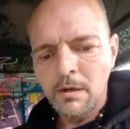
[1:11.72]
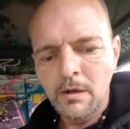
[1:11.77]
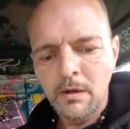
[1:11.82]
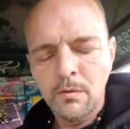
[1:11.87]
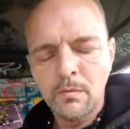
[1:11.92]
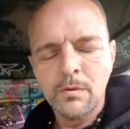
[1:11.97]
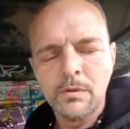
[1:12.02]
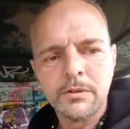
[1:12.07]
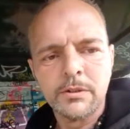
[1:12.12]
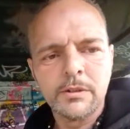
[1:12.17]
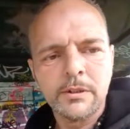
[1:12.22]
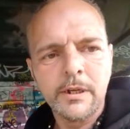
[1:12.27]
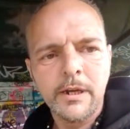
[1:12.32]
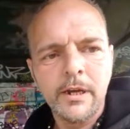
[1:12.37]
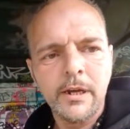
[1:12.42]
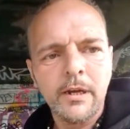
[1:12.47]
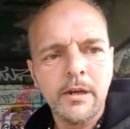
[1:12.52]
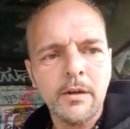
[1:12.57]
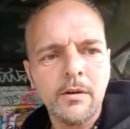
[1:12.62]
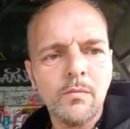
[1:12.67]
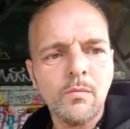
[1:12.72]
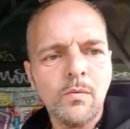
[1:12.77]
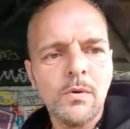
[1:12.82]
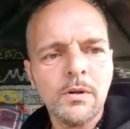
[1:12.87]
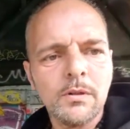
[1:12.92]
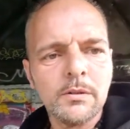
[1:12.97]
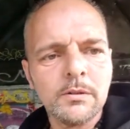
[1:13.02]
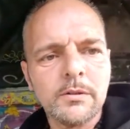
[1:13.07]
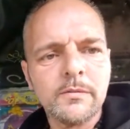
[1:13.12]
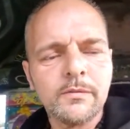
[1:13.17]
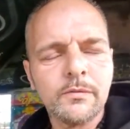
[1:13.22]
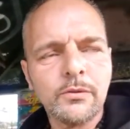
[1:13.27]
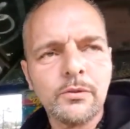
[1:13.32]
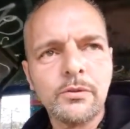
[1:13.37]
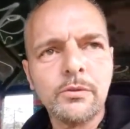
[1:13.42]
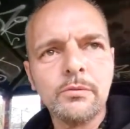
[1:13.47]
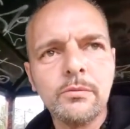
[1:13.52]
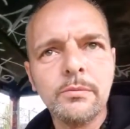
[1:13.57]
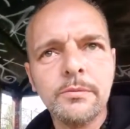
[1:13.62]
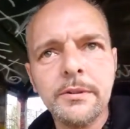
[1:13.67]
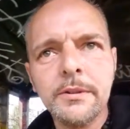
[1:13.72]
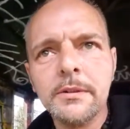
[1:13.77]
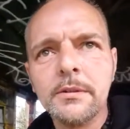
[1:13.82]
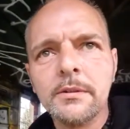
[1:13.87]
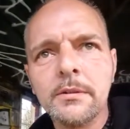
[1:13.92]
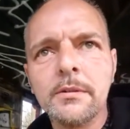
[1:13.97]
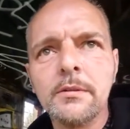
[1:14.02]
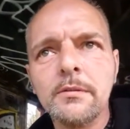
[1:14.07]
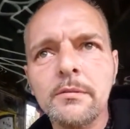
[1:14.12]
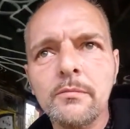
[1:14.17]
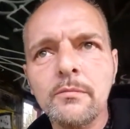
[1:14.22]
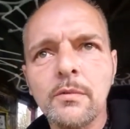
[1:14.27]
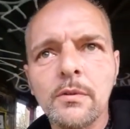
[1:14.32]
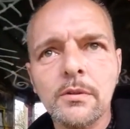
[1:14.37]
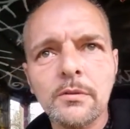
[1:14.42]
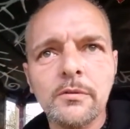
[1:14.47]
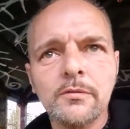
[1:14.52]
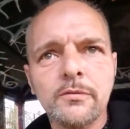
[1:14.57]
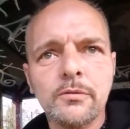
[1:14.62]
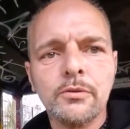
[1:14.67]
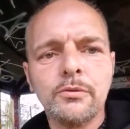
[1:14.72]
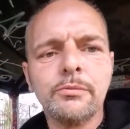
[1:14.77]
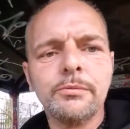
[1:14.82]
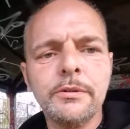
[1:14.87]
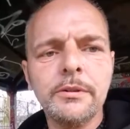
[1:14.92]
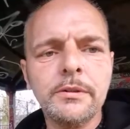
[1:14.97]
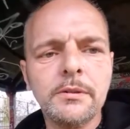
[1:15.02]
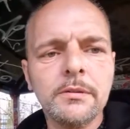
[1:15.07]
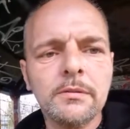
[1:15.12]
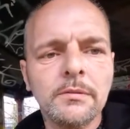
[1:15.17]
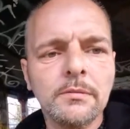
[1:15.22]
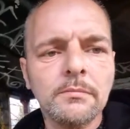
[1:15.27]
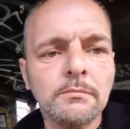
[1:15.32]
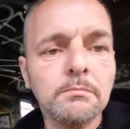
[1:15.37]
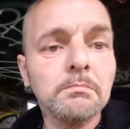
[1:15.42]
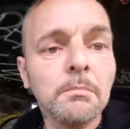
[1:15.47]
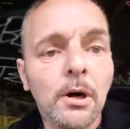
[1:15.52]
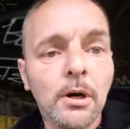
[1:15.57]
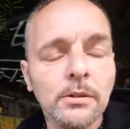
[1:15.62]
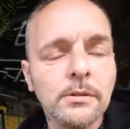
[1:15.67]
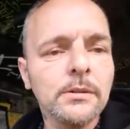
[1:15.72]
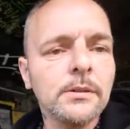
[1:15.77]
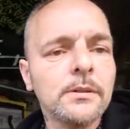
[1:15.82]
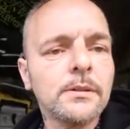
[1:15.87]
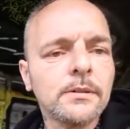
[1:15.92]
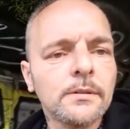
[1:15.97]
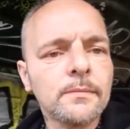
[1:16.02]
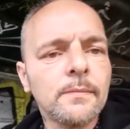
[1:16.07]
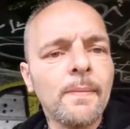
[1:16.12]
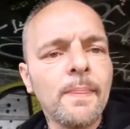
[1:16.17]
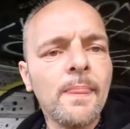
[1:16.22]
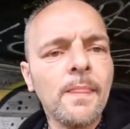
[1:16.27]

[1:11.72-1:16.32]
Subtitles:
I was staying once for 2 weeks and once for 3 months.